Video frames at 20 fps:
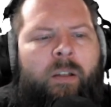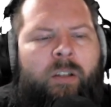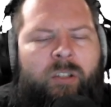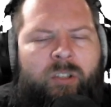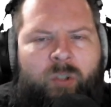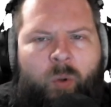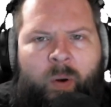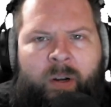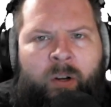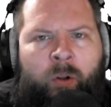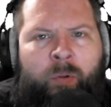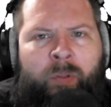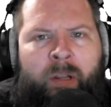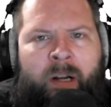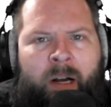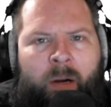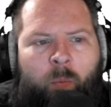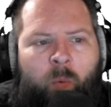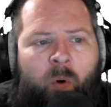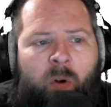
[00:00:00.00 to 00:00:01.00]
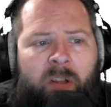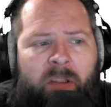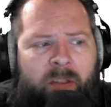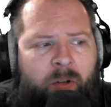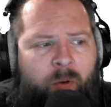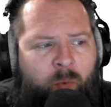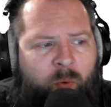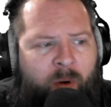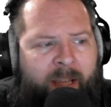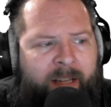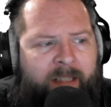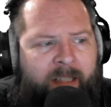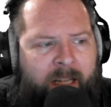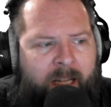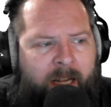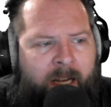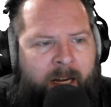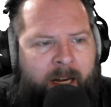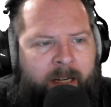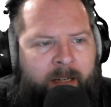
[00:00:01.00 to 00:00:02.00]
So I know that I want the red
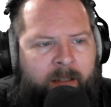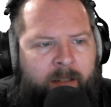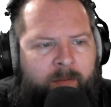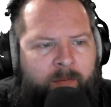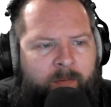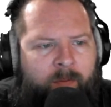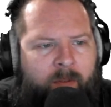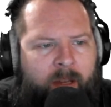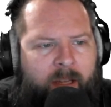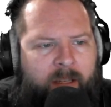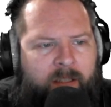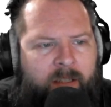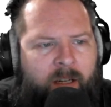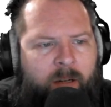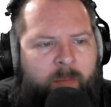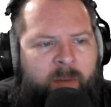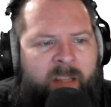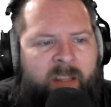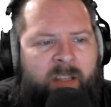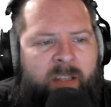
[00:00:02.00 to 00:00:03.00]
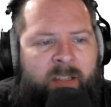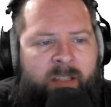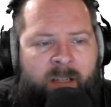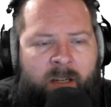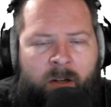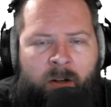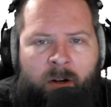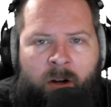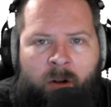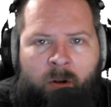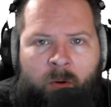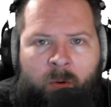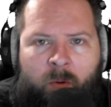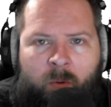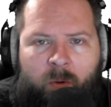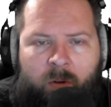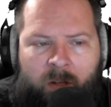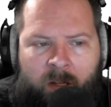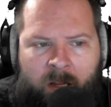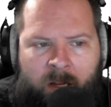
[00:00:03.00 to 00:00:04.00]
line is going to be the 0
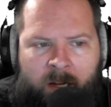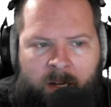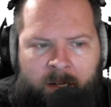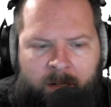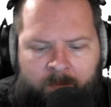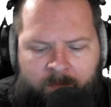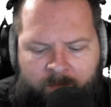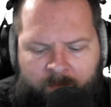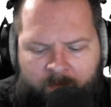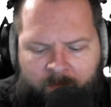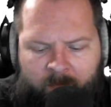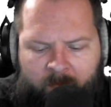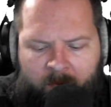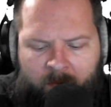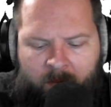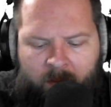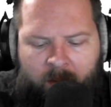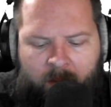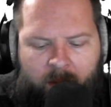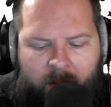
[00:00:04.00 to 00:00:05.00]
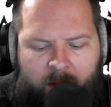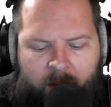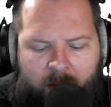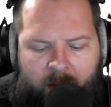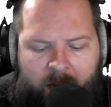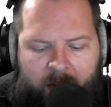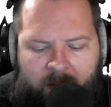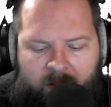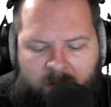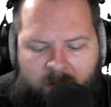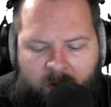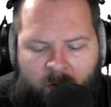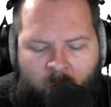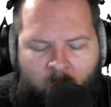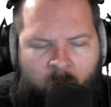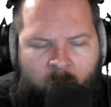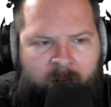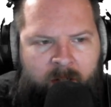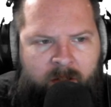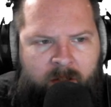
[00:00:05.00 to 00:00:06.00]
line. It's
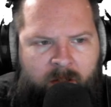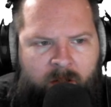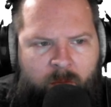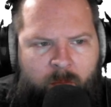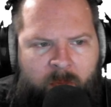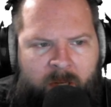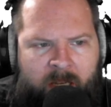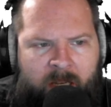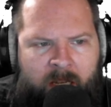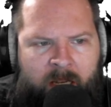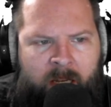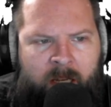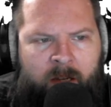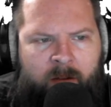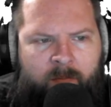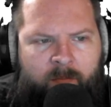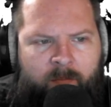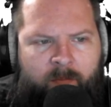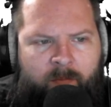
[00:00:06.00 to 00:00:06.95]
going to be